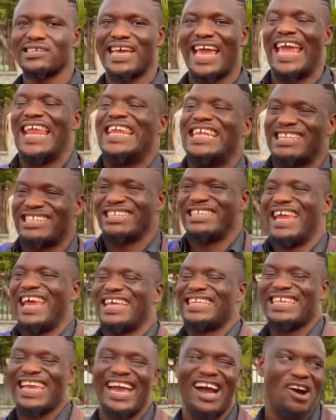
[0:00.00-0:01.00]
Anything
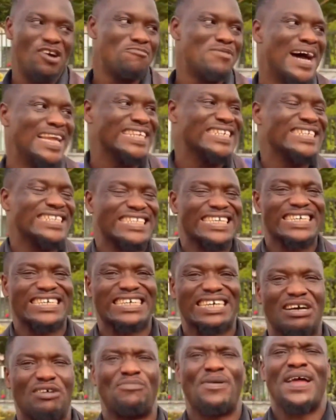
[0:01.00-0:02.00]
I say, Oba don't talk.
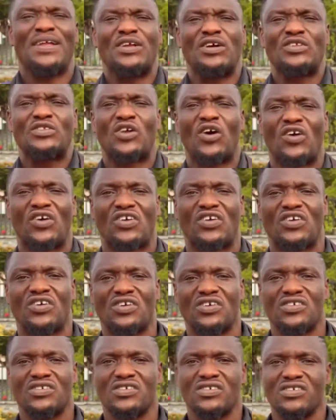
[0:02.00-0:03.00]
Oba don't talk.
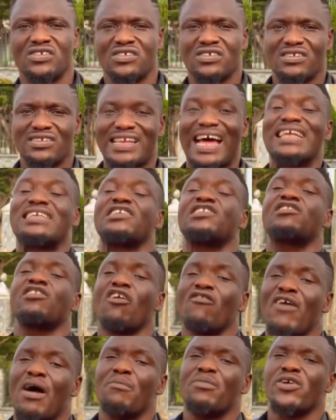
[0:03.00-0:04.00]
Now just
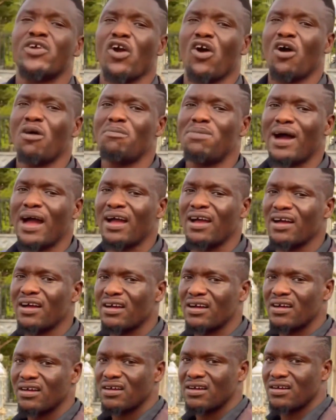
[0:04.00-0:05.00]
love I be your Oba.
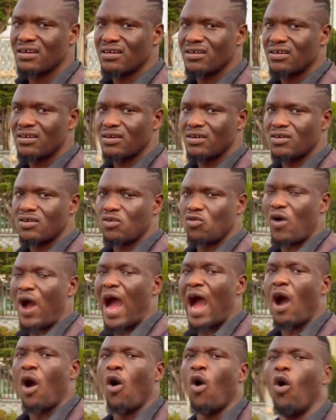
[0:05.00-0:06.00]

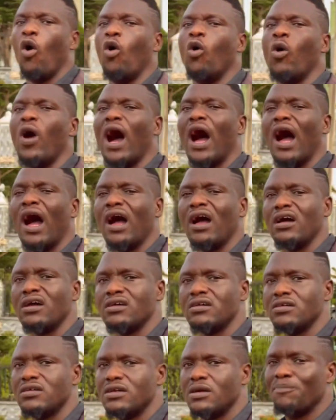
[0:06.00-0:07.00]
Wow.
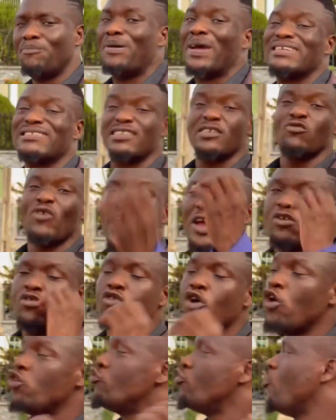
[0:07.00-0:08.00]
Person where you
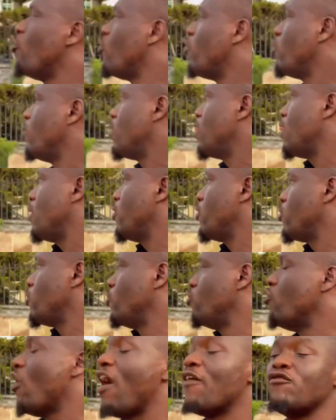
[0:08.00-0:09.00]
don't know.
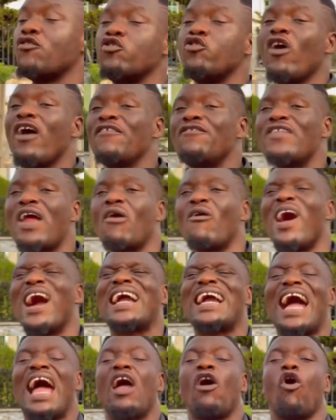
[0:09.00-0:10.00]
You don't even know if now one
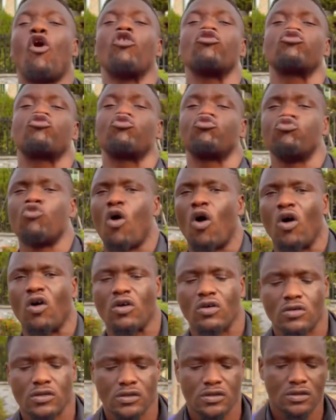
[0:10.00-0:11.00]
kind Ozwo.
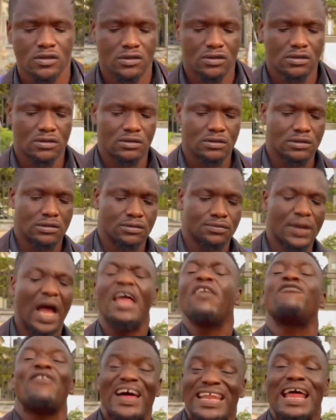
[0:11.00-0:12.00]

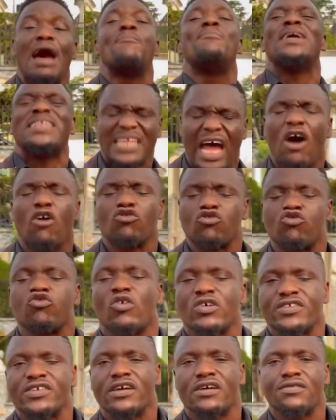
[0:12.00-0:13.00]
In fact, now better
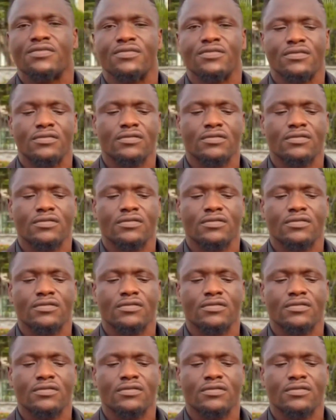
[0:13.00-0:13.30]
Ozwo self.